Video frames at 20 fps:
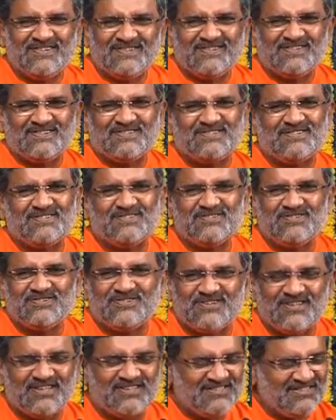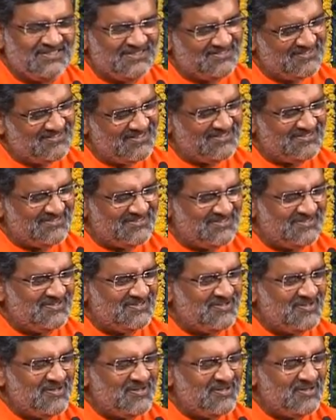So you can just...
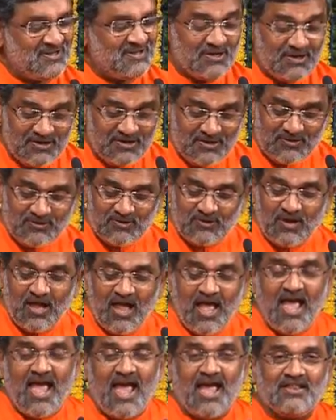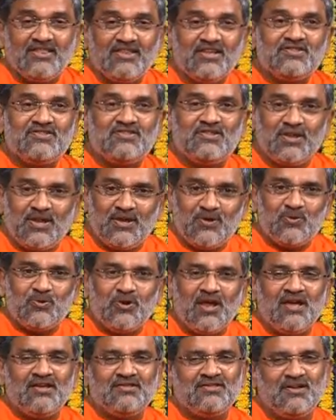And these three
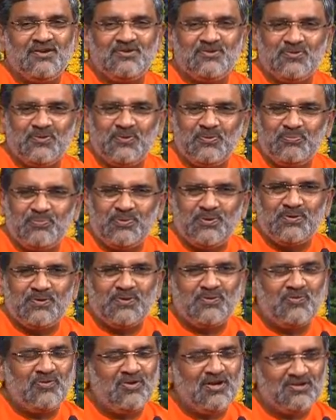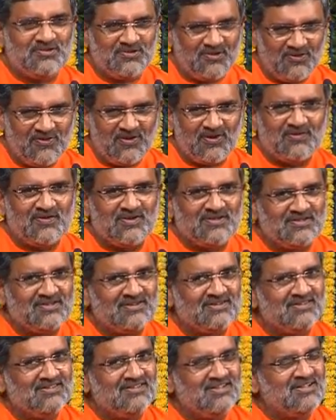gunas are so beautiful actually. When we
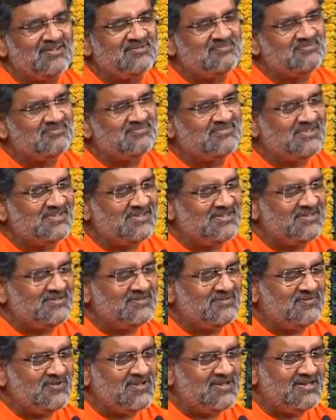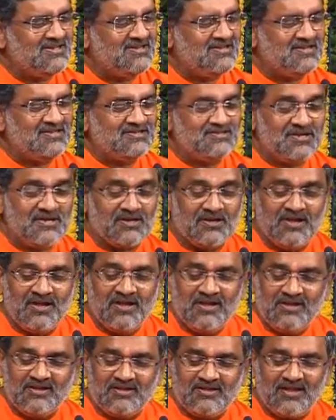study them, it's very interesting.
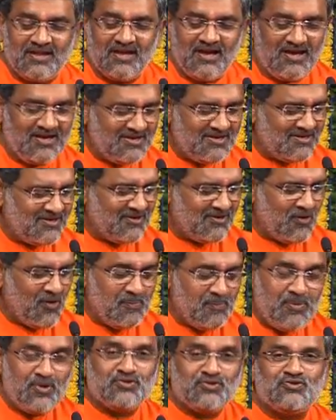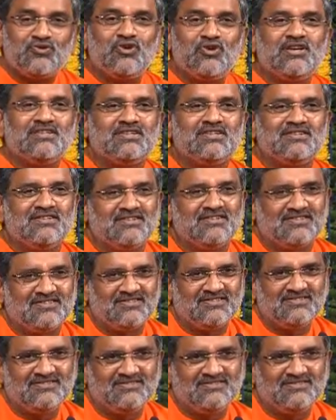They are opposed to each other.